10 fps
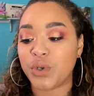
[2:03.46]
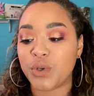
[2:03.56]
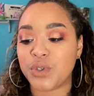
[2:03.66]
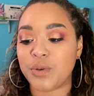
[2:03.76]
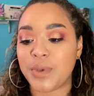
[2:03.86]

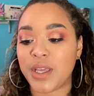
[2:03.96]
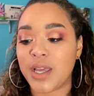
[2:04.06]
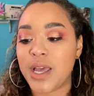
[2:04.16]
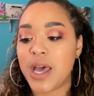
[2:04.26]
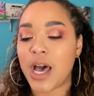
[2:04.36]
new to
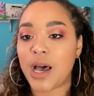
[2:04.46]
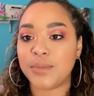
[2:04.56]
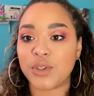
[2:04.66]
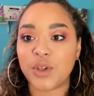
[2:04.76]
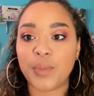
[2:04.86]
me.
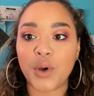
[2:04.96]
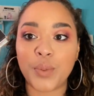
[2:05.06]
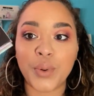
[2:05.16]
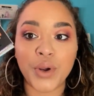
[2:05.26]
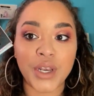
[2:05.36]
So they're
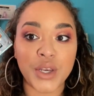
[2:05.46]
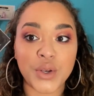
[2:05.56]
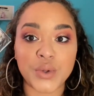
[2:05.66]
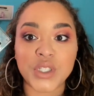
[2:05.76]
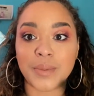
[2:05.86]
both pretty
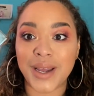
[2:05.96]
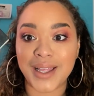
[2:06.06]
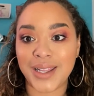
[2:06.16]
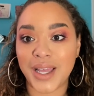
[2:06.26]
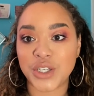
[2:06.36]
new to my
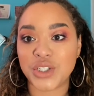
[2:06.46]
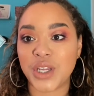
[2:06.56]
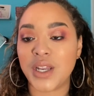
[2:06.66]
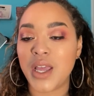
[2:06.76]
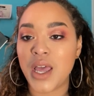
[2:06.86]

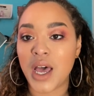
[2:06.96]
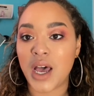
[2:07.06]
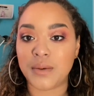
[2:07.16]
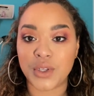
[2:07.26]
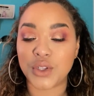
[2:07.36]
collection.
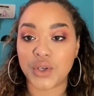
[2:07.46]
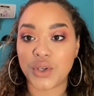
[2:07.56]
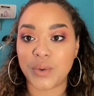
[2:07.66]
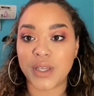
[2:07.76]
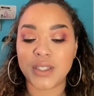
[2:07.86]
They're the
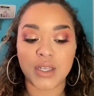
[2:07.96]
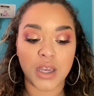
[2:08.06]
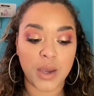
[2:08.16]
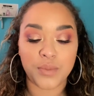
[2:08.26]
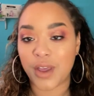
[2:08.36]
newest.
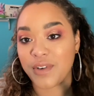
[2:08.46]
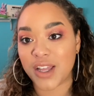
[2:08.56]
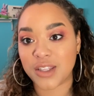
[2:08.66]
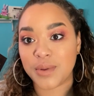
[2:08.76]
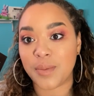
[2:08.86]
I've
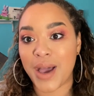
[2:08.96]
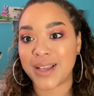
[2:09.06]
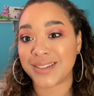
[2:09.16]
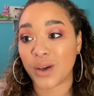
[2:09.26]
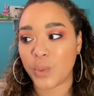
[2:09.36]
got them in the
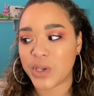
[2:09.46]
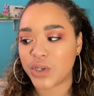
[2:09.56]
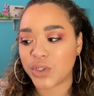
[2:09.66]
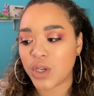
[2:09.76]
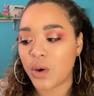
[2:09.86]
past like week
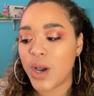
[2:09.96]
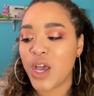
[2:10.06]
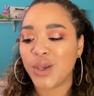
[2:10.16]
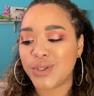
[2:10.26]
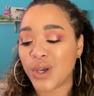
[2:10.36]
or so.
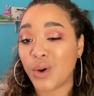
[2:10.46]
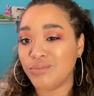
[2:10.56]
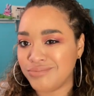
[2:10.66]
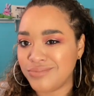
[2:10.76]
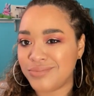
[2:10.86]

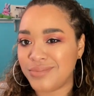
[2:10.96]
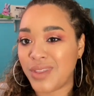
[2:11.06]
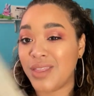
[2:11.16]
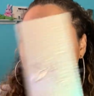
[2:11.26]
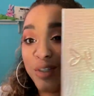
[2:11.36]
So
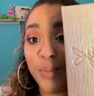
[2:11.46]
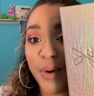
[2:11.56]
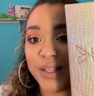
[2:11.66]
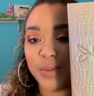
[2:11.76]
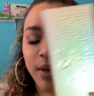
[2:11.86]
these are
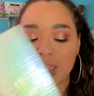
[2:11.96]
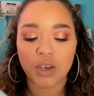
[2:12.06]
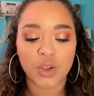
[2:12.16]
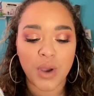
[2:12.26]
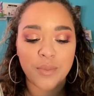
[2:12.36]
brand
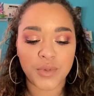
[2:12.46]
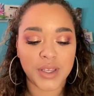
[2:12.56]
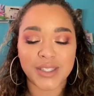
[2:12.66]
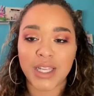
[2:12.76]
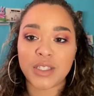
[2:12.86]
spanking new. I'm
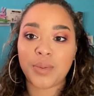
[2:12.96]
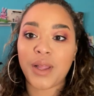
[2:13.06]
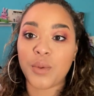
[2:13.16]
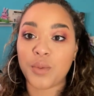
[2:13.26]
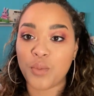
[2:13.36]
really excited to
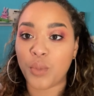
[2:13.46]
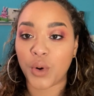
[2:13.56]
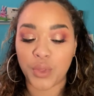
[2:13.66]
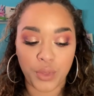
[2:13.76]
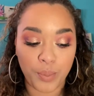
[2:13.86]
play with
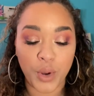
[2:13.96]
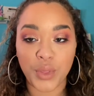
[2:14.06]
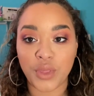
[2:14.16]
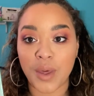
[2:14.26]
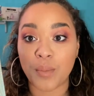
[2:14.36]

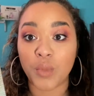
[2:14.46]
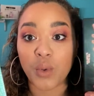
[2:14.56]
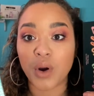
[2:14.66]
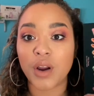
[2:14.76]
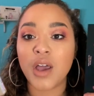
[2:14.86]
both of them
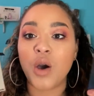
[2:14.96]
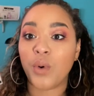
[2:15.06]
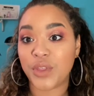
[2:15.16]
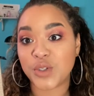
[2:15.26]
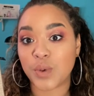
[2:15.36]
more.
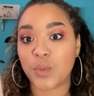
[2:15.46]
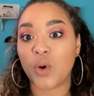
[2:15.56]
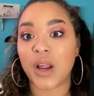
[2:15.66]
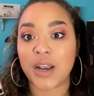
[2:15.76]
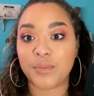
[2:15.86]
Well, this one
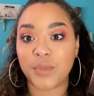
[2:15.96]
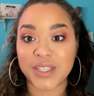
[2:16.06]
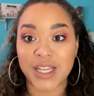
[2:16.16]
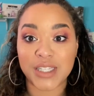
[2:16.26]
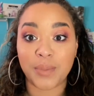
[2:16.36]
more, and I'm
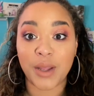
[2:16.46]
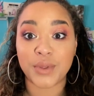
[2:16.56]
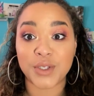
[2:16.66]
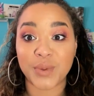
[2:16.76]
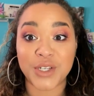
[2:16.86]
excited to play
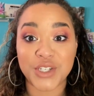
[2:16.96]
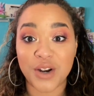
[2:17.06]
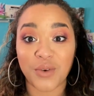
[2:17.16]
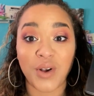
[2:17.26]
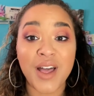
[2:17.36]
with this one in
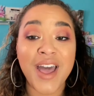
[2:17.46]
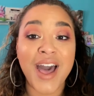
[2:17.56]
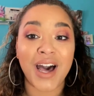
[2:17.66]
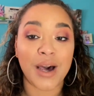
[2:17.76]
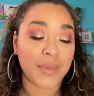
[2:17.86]
general.
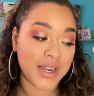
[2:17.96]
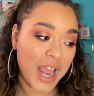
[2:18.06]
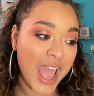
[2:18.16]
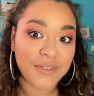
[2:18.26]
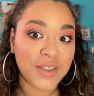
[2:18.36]
And
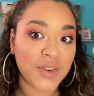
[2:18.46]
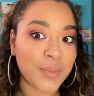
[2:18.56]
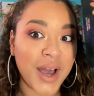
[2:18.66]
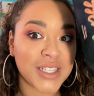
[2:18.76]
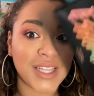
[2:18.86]
I haven't even
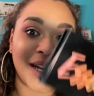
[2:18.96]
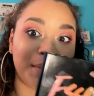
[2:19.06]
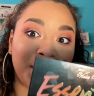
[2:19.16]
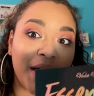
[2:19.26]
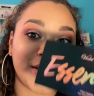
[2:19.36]
boxed that
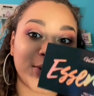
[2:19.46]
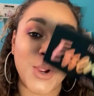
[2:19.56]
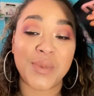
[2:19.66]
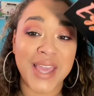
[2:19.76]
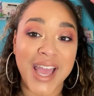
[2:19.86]

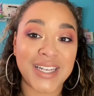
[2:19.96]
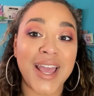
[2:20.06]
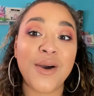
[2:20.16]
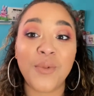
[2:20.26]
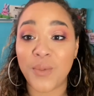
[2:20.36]
BoxyCharm yet
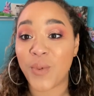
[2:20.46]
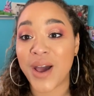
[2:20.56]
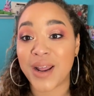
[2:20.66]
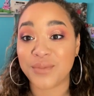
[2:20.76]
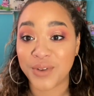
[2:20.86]

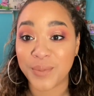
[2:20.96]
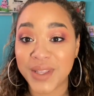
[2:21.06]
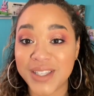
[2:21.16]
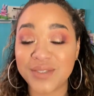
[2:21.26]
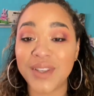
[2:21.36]
when I'm
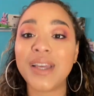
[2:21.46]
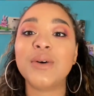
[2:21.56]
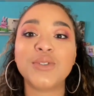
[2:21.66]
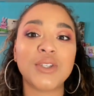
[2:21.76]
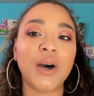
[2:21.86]
filming this
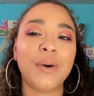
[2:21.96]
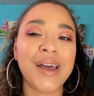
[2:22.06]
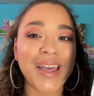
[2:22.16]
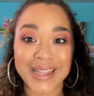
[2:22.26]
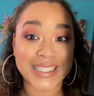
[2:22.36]
video. So
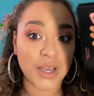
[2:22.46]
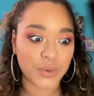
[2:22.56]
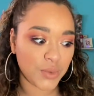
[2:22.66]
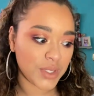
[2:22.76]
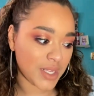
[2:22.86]
that's how
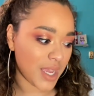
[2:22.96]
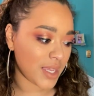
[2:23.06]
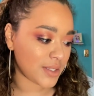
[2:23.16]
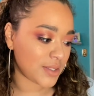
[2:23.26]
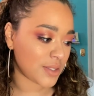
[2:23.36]
new this guy
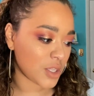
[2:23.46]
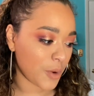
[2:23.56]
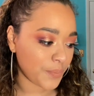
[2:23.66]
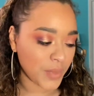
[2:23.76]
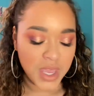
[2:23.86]
is. So,
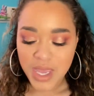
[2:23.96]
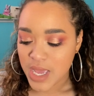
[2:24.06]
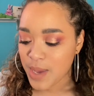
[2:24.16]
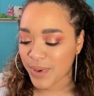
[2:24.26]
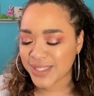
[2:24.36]

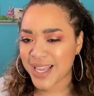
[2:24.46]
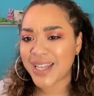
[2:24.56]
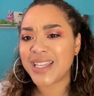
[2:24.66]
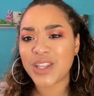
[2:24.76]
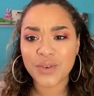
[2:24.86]
but it's
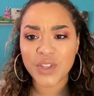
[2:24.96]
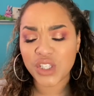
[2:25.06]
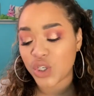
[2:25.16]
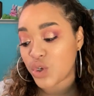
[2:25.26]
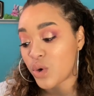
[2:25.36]
not. Neither of these
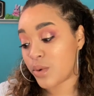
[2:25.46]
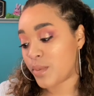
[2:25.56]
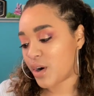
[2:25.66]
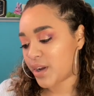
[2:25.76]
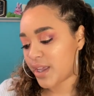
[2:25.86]
are new on the
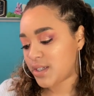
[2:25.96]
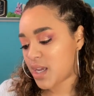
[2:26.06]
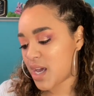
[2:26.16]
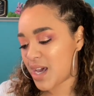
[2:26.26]
market.